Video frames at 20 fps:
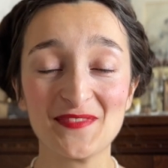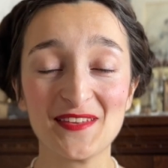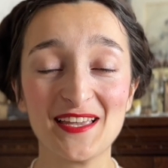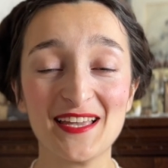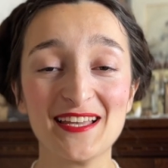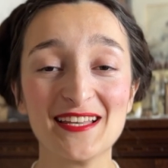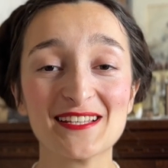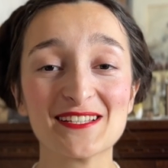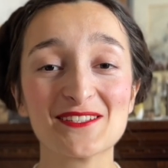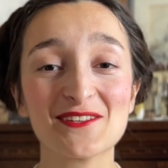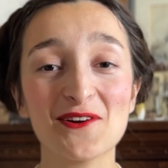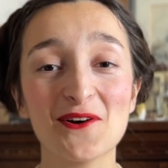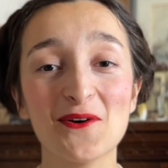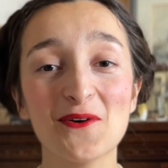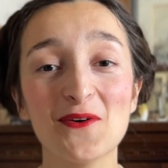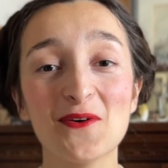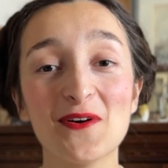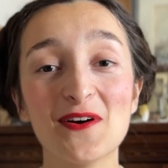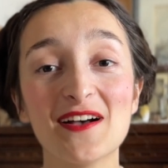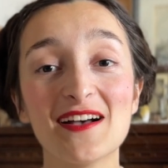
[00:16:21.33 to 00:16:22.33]
So
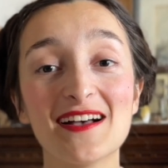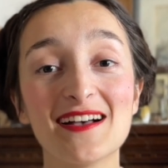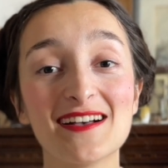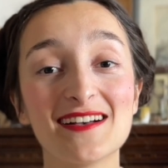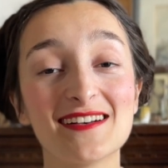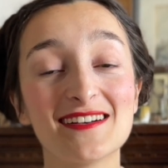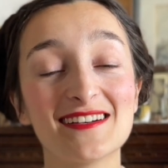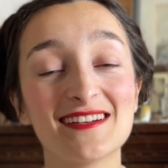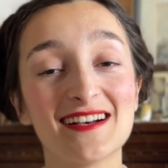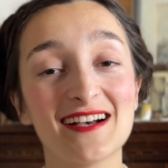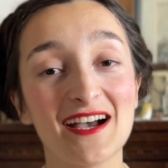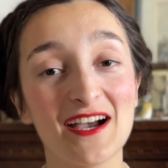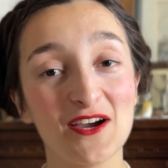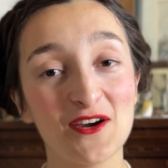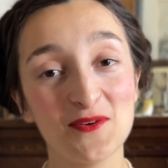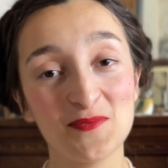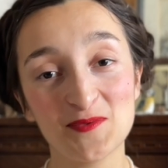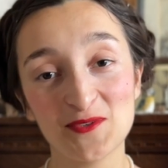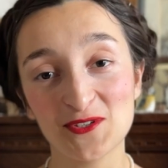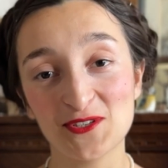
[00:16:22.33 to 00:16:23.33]
I hope
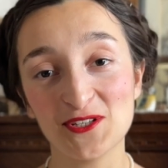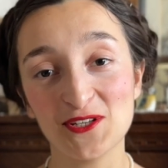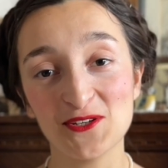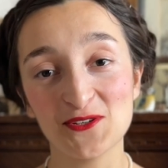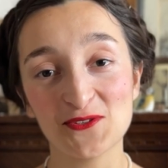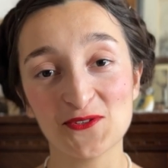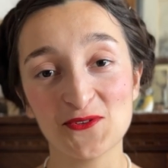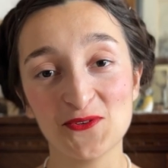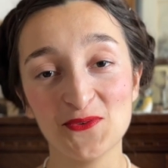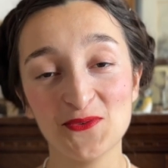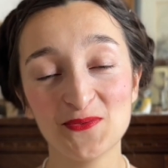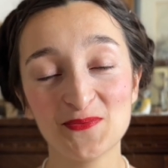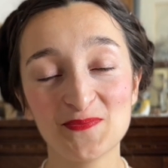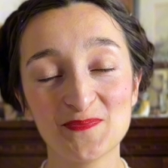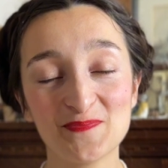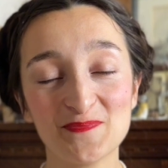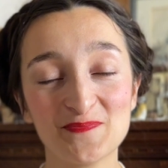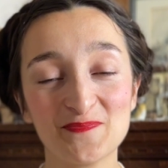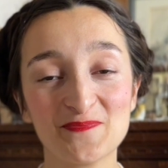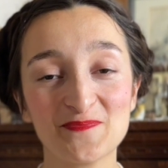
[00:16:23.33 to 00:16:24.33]
to see you soon.
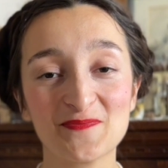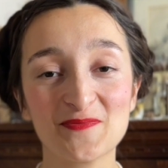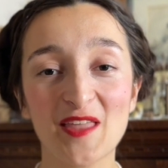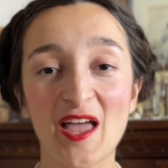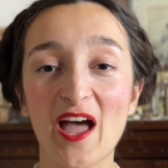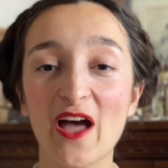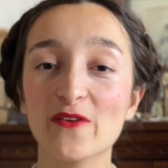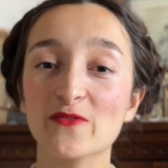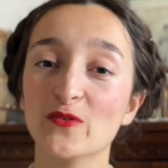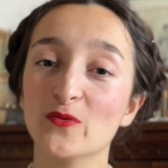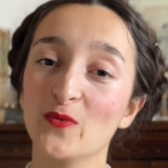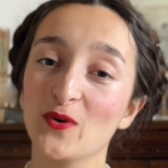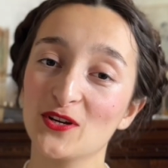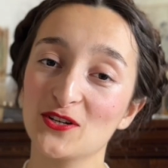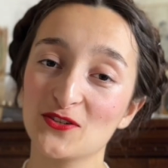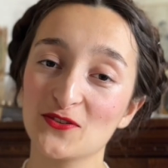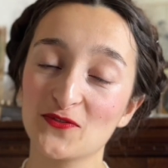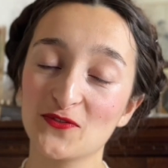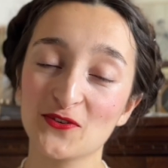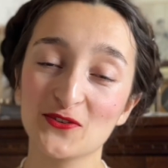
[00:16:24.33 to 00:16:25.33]
Have a
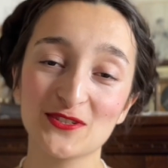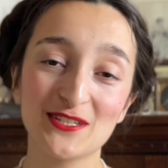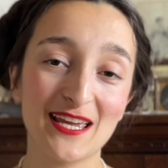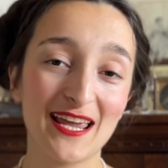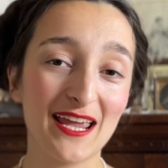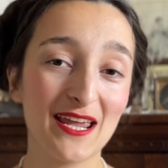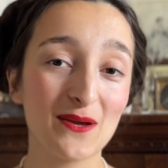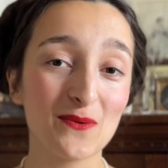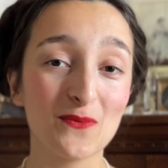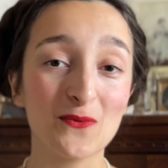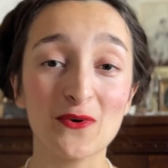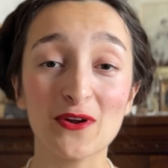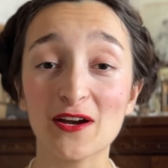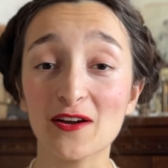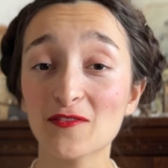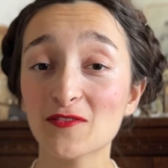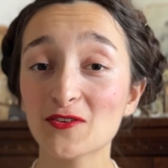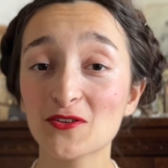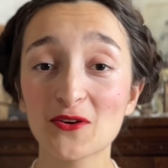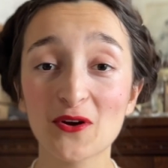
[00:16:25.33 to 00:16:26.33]
wonderful day wherever
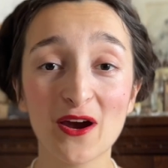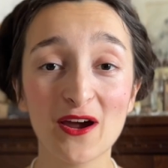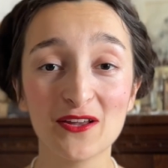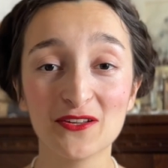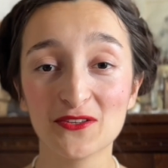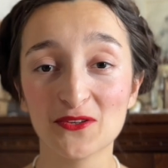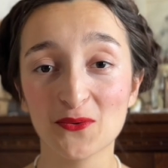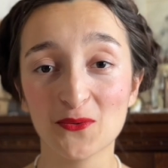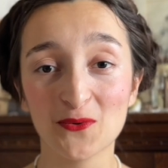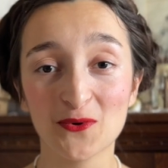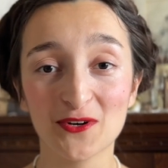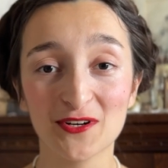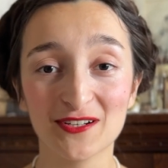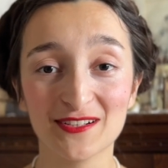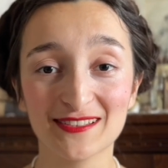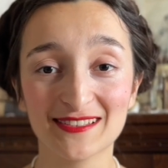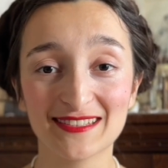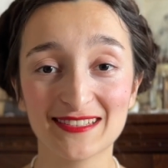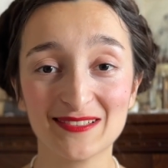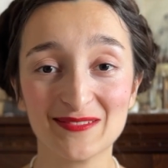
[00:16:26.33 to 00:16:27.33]
you are in the
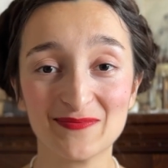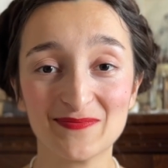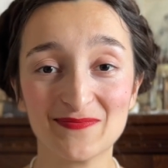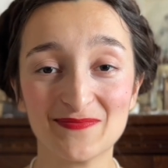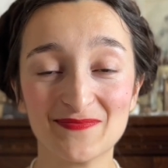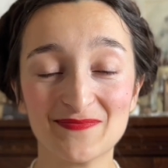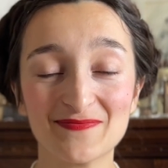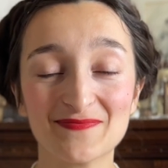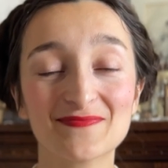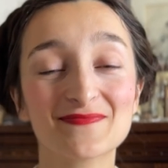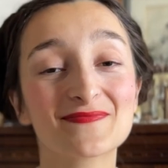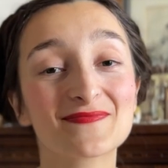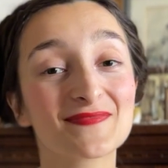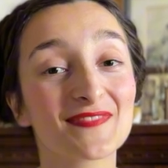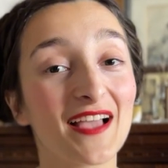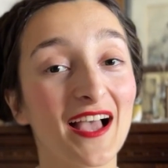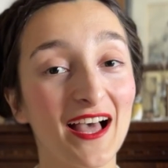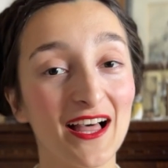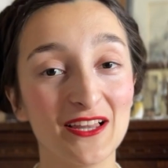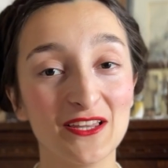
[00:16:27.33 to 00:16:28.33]
world.
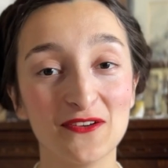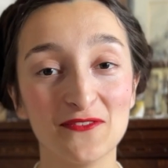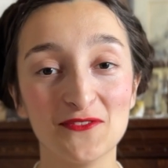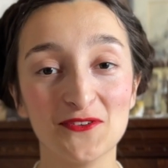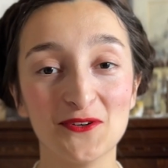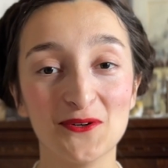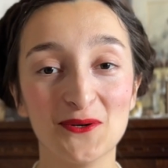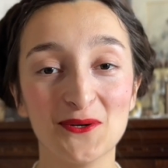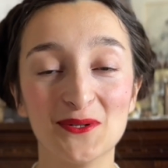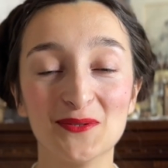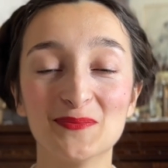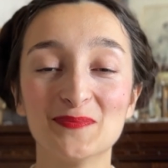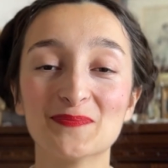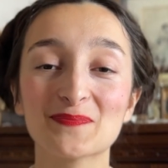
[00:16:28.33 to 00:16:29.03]
I love you all.